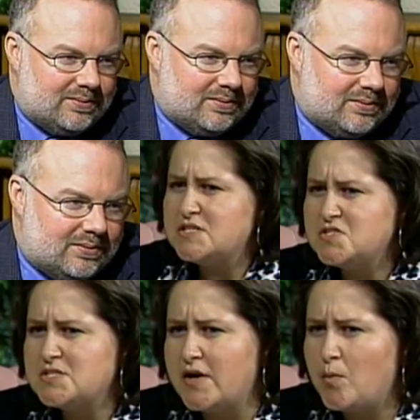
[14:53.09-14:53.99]
With these
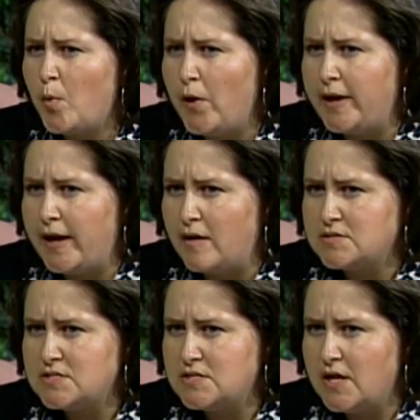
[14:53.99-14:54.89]
issues that you're pointing
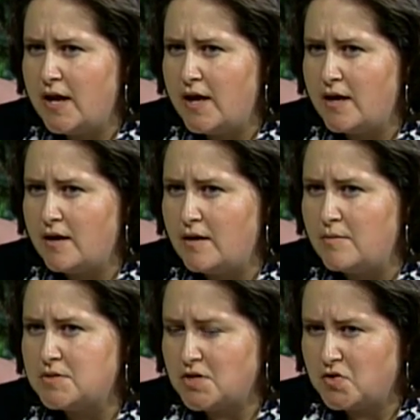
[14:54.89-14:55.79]
out today,
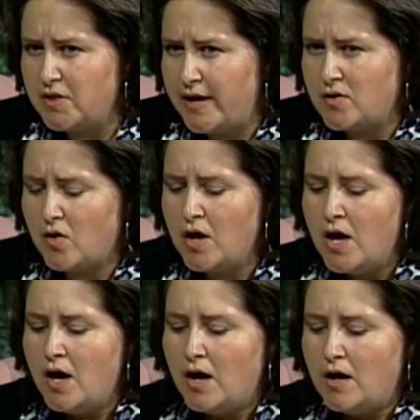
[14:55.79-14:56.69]
Dr. Ladner,
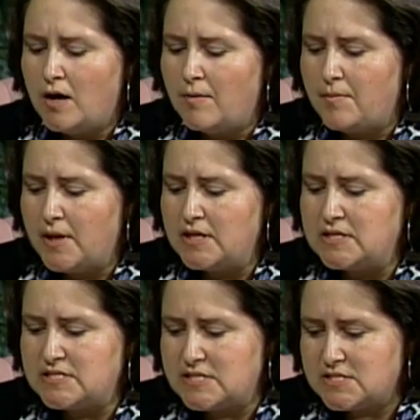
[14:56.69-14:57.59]

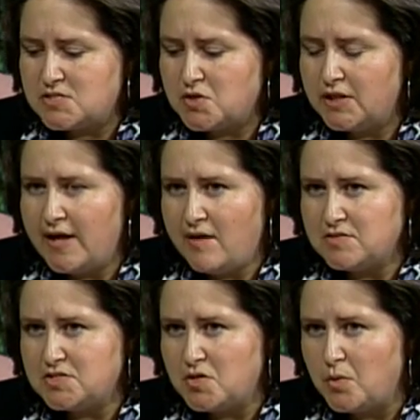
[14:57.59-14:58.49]
does it strictly
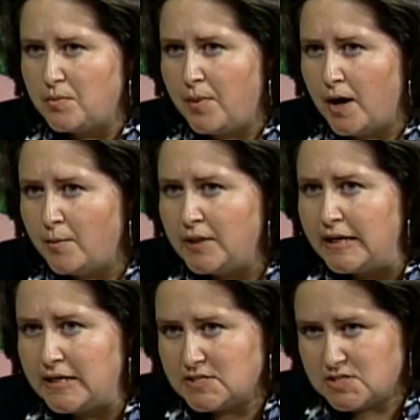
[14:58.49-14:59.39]
have to do with
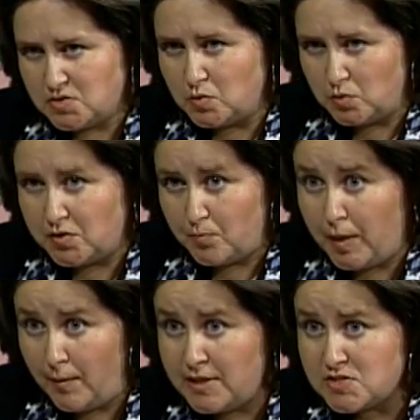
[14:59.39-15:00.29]
the
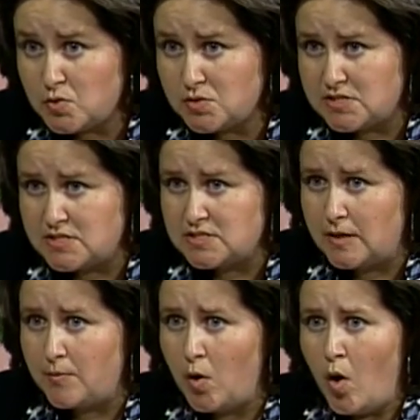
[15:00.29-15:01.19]
public school
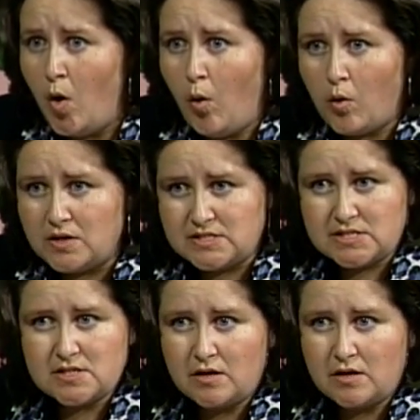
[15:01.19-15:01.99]
system, or does this